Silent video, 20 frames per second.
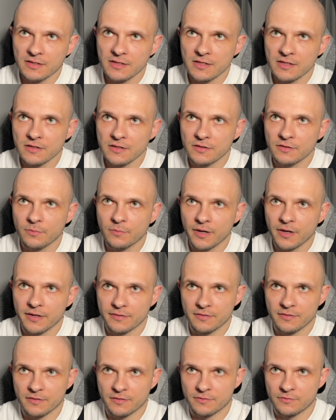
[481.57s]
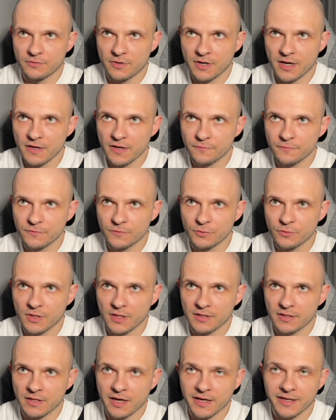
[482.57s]
here by the ref, you
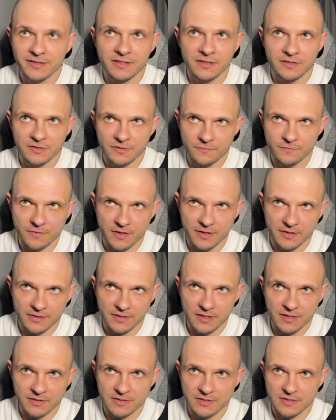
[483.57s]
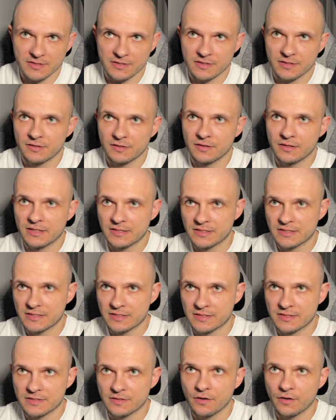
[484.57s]
can identify that this
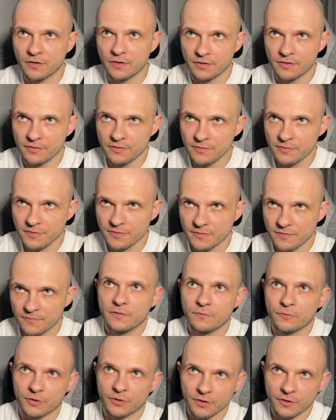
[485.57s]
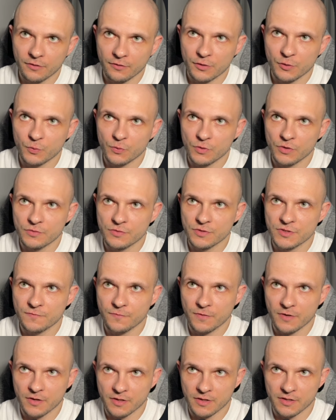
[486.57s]
is Earth. For Earth, we use
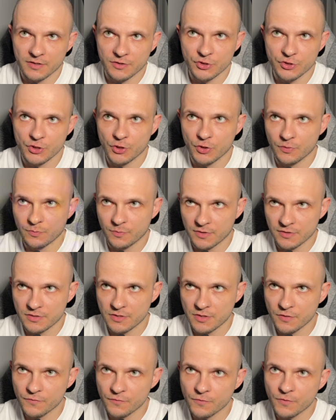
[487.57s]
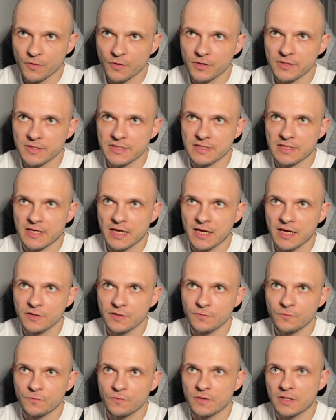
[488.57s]
sphere geometry, of course,
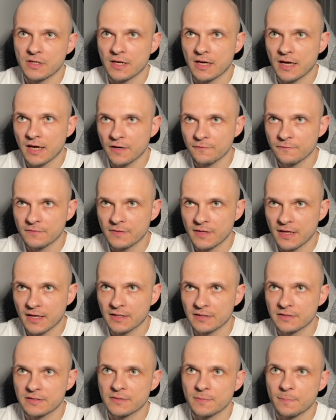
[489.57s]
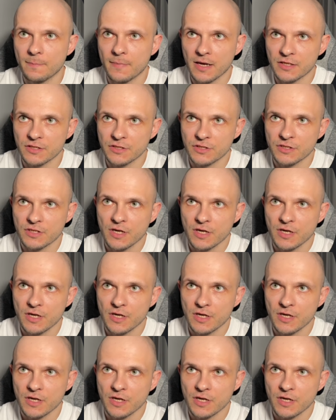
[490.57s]
and we have that mesh